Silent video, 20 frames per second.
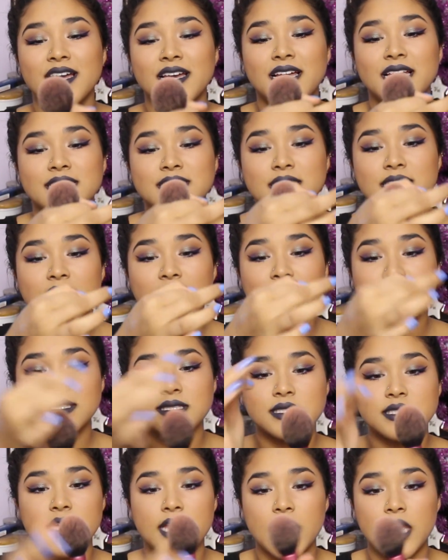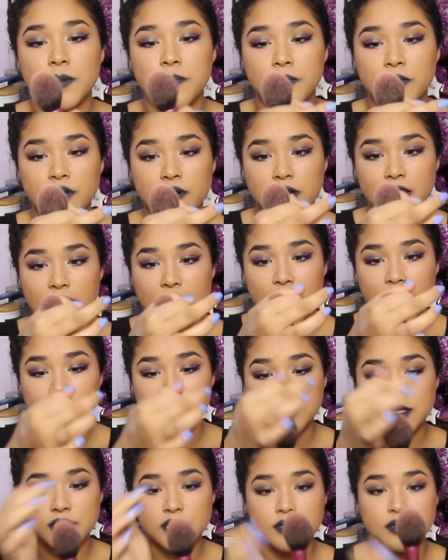It's a nice tapered
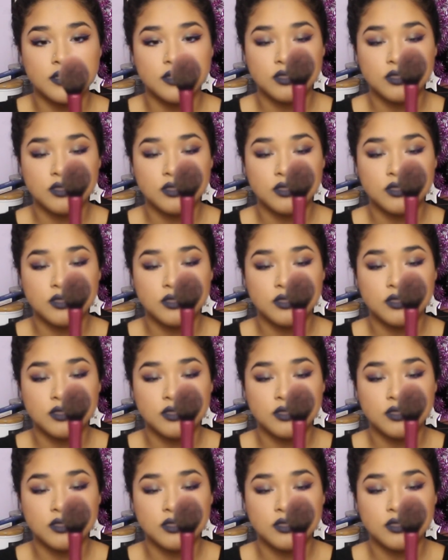end,